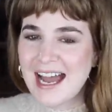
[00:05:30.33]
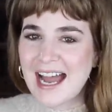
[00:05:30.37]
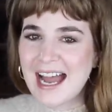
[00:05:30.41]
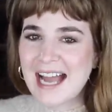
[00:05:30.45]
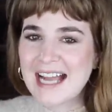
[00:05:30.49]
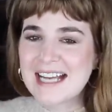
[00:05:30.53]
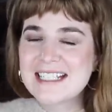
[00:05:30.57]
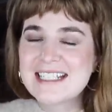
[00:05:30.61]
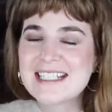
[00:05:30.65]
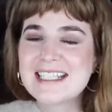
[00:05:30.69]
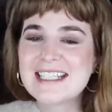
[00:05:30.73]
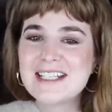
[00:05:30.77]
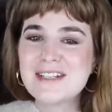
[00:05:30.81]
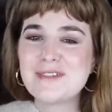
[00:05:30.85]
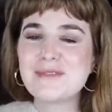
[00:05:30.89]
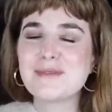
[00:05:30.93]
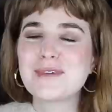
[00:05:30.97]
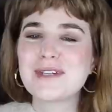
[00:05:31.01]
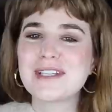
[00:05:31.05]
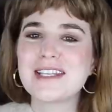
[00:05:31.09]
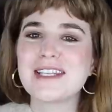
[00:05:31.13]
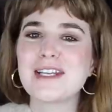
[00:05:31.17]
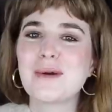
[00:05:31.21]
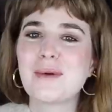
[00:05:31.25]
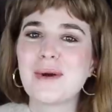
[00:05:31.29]
I didn't
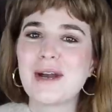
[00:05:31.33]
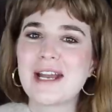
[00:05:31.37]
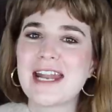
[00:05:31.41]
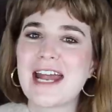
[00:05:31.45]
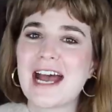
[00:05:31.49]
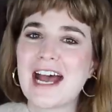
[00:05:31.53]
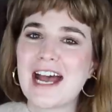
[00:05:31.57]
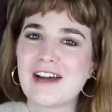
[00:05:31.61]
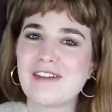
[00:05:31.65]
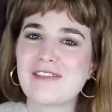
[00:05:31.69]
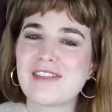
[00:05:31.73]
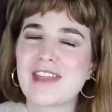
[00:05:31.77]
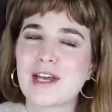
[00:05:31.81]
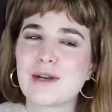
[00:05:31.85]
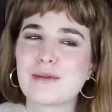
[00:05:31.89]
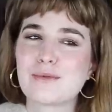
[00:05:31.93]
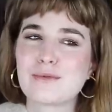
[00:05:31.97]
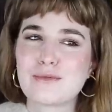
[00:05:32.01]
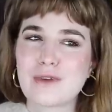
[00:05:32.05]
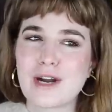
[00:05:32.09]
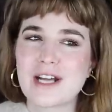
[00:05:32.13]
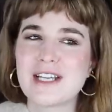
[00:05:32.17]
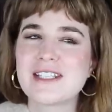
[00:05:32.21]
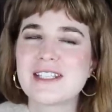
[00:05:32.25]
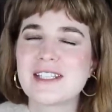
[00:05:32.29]
really quite have that
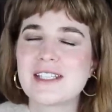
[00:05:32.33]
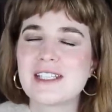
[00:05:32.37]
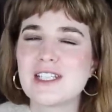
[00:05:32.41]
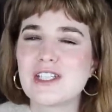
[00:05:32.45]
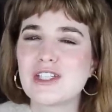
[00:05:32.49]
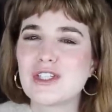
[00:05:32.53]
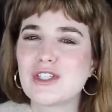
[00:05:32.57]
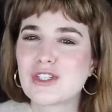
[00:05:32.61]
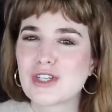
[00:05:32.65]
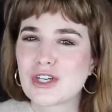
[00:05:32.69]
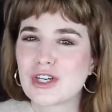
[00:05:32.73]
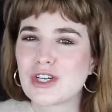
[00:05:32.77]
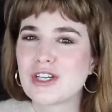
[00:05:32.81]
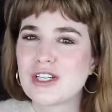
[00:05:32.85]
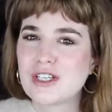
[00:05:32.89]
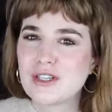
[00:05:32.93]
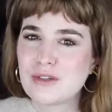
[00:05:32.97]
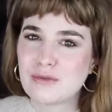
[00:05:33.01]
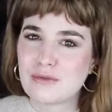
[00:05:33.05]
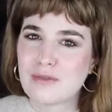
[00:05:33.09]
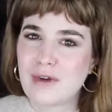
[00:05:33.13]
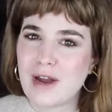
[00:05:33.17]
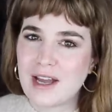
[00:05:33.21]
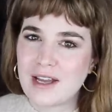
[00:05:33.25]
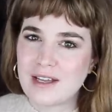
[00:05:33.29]
rusty, dirty
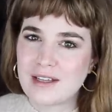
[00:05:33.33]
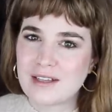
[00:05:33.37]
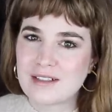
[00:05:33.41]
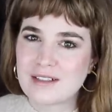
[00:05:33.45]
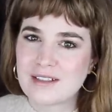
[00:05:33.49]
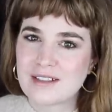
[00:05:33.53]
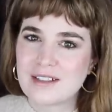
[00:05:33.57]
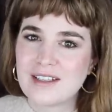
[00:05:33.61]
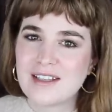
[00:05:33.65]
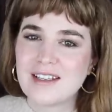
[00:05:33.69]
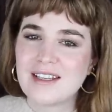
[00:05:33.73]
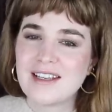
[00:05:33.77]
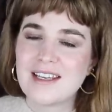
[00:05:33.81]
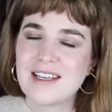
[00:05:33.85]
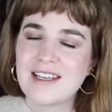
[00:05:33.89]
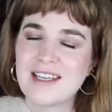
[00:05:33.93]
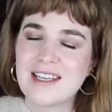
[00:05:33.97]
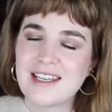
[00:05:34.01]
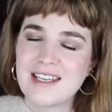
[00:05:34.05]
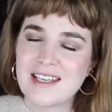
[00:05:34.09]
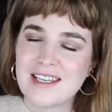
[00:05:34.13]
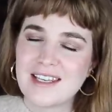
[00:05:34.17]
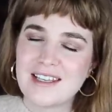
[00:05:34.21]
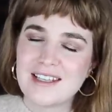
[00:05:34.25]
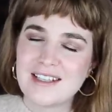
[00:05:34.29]
red
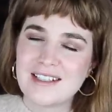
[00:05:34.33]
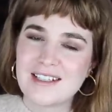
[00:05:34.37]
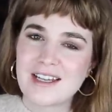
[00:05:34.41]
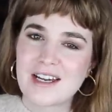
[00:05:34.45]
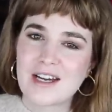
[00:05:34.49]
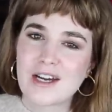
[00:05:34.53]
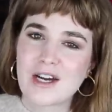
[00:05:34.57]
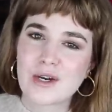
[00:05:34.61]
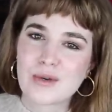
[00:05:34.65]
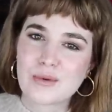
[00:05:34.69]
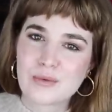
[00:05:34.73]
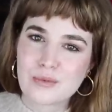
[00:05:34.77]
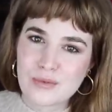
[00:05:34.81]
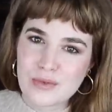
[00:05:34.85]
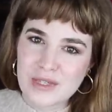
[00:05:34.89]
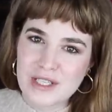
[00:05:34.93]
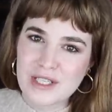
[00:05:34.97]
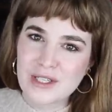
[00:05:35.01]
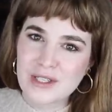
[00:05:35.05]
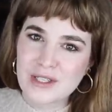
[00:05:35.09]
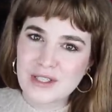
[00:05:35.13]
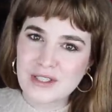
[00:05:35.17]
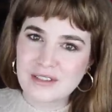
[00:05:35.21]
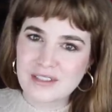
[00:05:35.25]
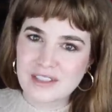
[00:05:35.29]
in a
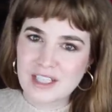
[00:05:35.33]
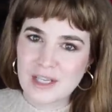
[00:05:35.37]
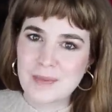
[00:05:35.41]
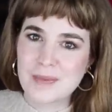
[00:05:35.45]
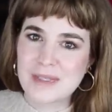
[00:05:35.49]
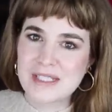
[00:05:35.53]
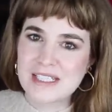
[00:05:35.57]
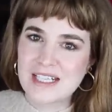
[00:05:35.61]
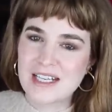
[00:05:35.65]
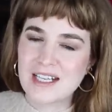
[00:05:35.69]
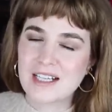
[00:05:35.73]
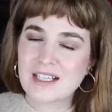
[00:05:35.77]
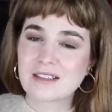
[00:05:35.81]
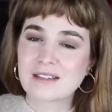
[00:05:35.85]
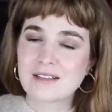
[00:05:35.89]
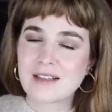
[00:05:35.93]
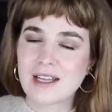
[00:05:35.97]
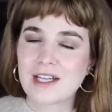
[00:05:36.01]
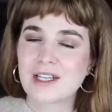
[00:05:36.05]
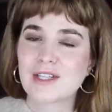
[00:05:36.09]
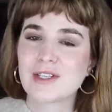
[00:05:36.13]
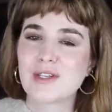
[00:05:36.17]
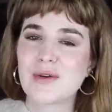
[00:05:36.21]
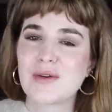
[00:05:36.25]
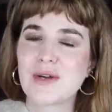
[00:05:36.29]
real lipstick, let
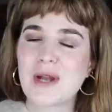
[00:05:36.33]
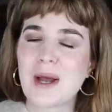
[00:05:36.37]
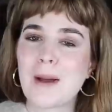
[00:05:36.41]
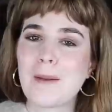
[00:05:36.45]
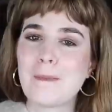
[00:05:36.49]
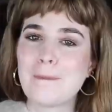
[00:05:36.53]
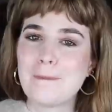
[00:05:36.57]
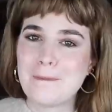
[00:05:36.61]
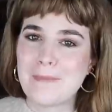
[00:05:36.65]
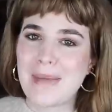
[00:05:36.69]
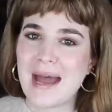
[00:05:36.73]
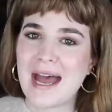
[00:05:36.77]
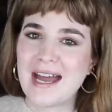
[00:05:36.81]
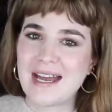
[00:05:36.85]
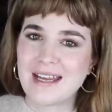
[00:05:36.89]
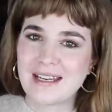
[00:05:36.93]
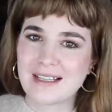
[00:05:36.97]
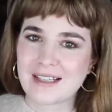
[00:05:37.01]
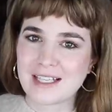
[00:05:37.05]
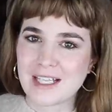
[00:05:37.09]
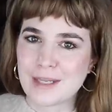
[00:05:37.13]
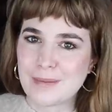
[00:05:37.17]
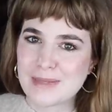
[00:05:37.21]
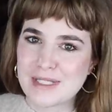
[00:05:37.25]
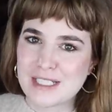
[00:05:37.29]
alone a matte
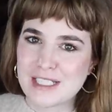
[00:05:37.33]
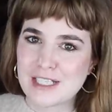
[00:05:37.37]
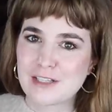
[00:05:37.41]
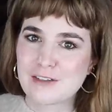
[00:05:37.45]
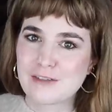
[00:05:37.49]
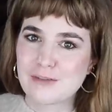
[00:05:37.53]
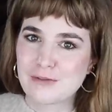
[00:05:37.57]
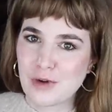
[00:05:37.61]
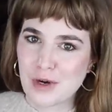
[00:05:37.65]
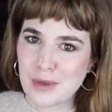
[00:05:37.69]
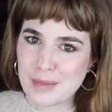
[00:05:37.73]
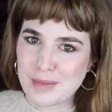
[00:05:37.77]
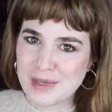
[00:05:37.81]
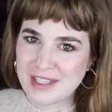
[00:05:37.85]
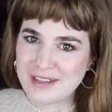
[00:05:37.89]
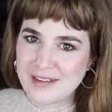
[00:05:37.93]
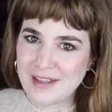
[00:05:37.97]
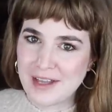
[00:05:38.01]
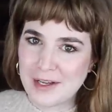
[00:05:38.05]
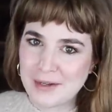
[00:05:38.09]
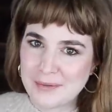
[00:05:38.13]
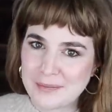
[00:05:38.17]
lipstick formula.